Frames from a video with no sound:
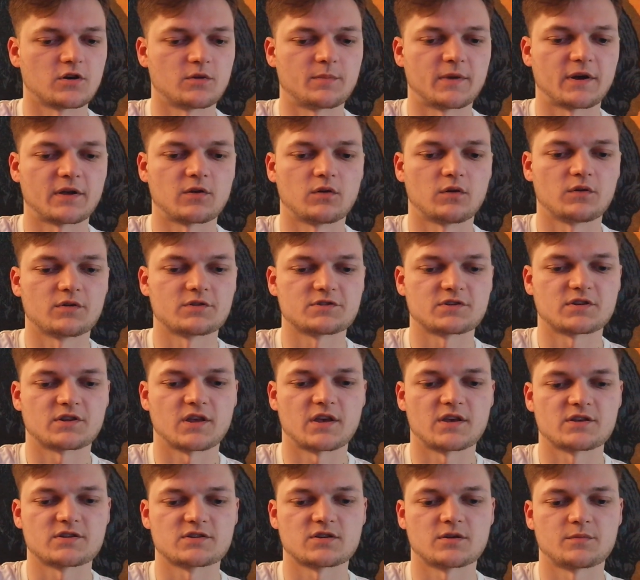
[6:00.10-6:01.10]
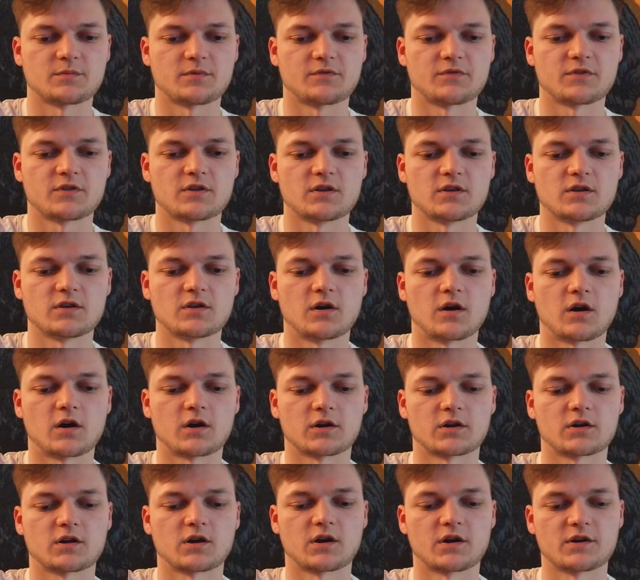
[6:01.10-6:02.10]
my goal is to get some of the
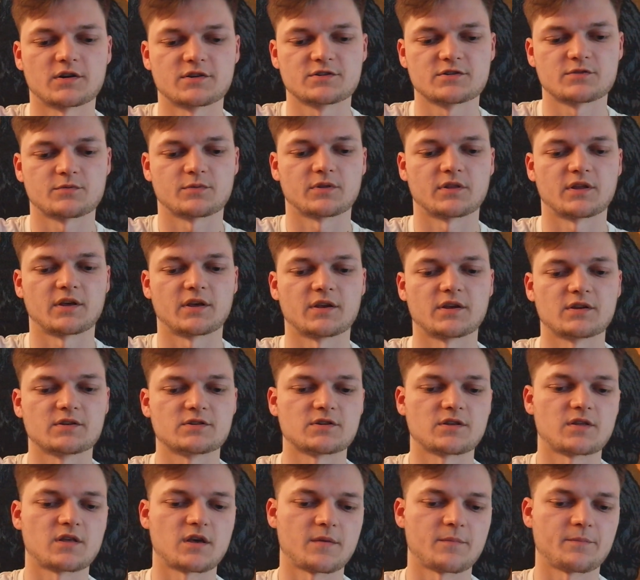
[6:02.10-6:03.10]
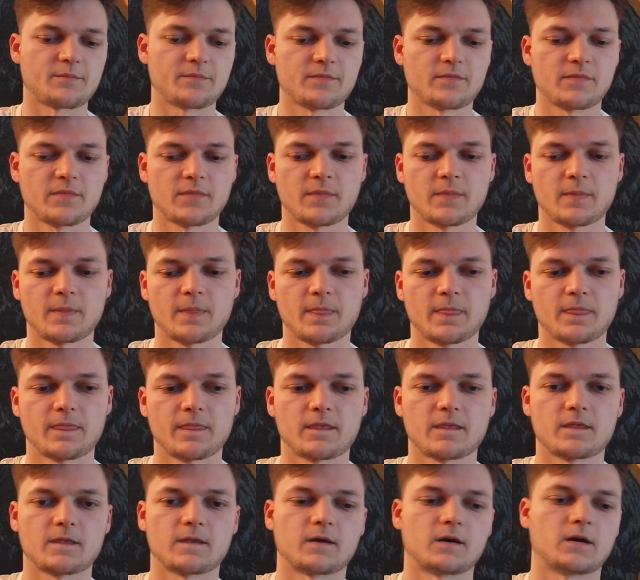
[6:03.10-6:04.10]
art cards related to them,
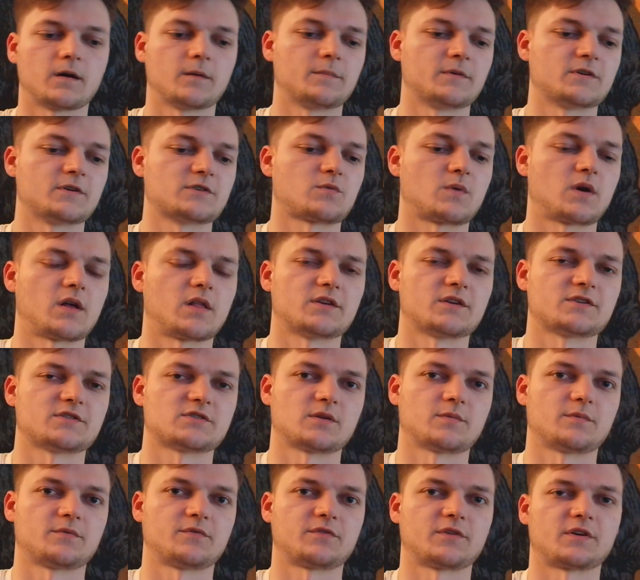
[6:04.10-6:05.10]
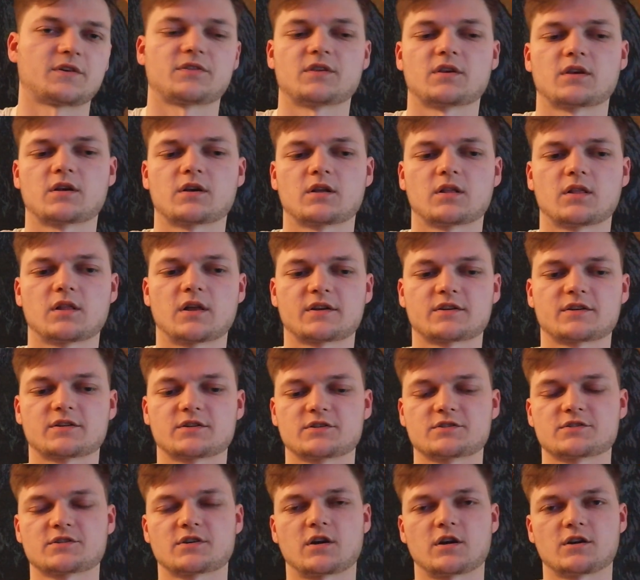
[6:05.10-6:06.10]
as well as some of like the
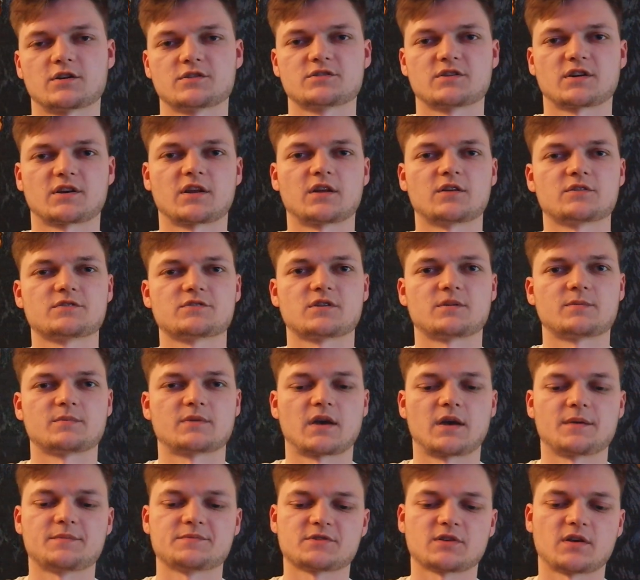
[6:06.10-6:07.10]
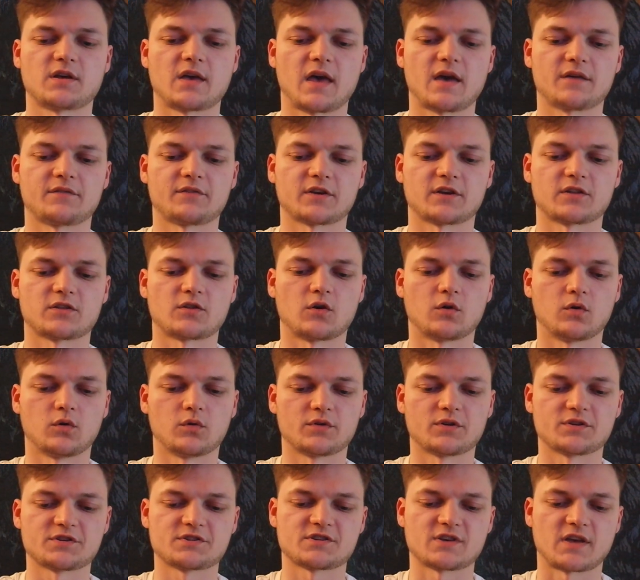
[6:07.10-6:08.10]
collector's cards. Like I know sometimes they'll have like in the
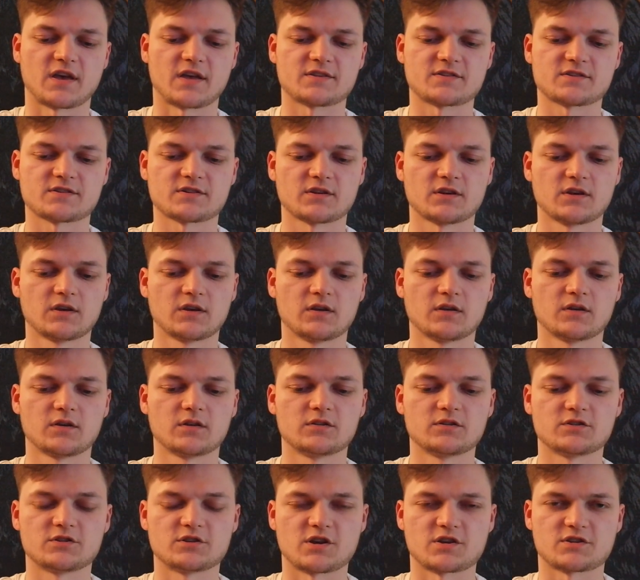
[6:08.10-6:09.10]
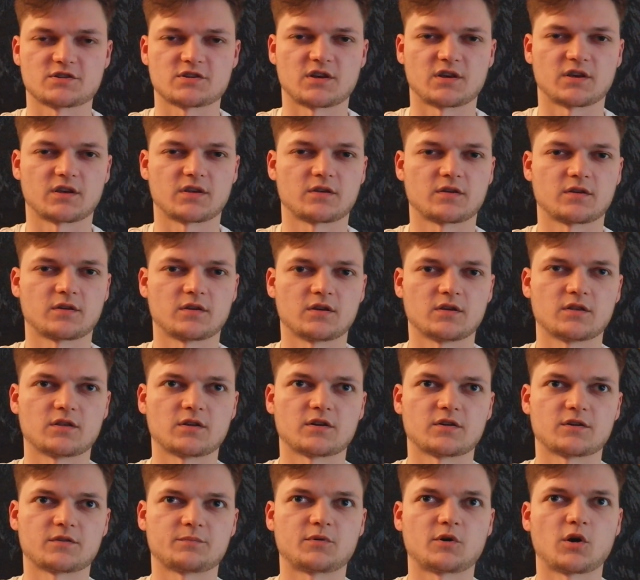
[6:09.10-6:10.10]
older sets, just like
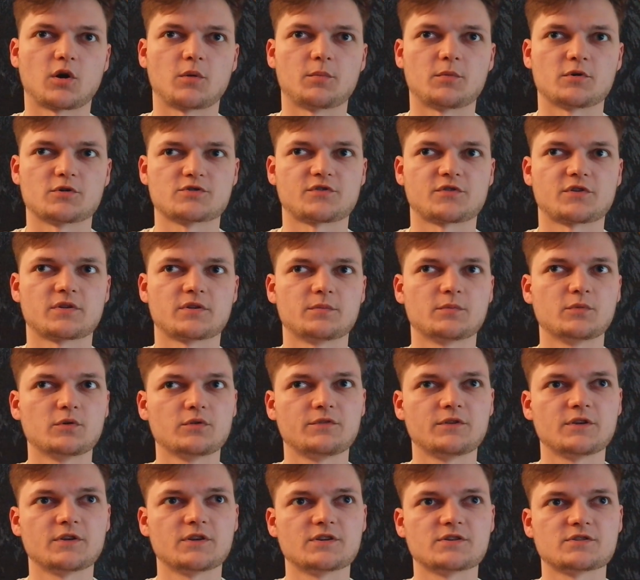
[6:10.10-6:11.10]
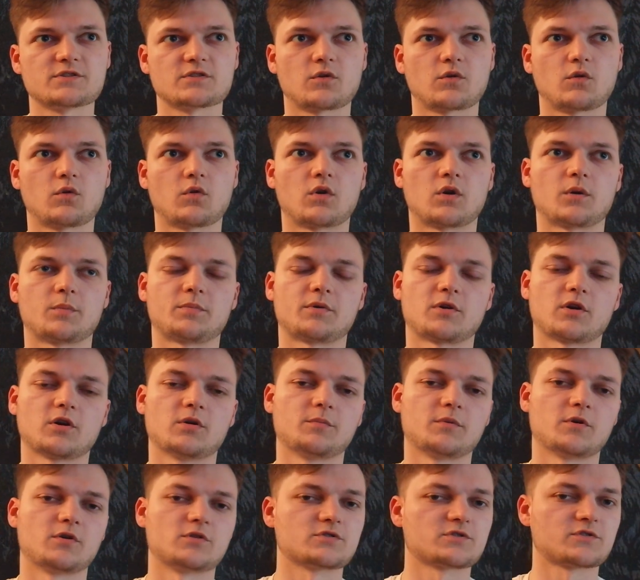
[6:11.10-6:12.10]
either promos for the movies or
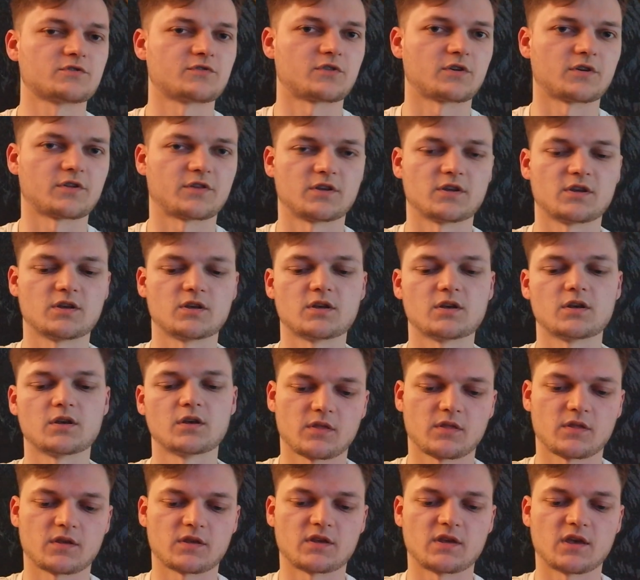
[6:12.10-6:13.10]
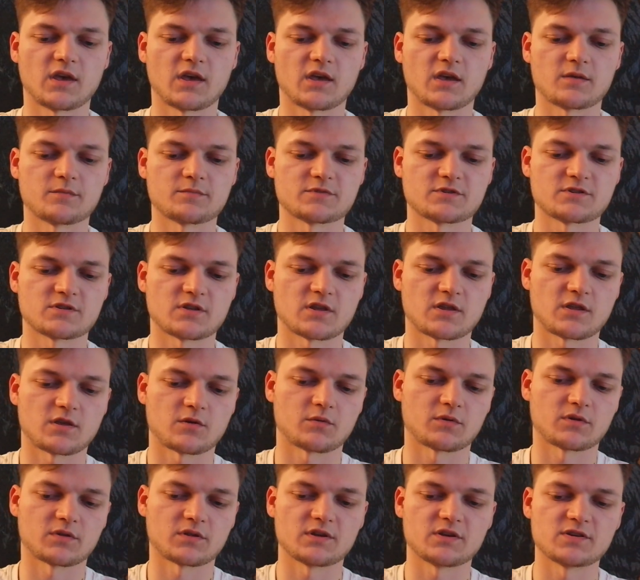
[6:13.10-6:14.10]
promos for the games that they
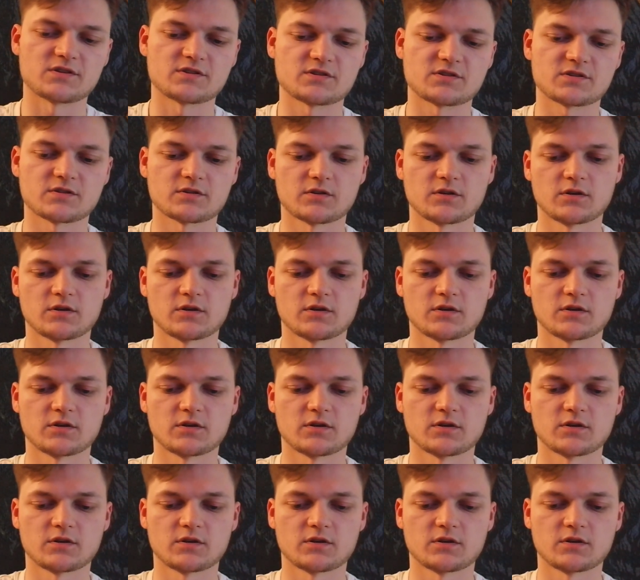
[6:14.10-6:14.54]
release.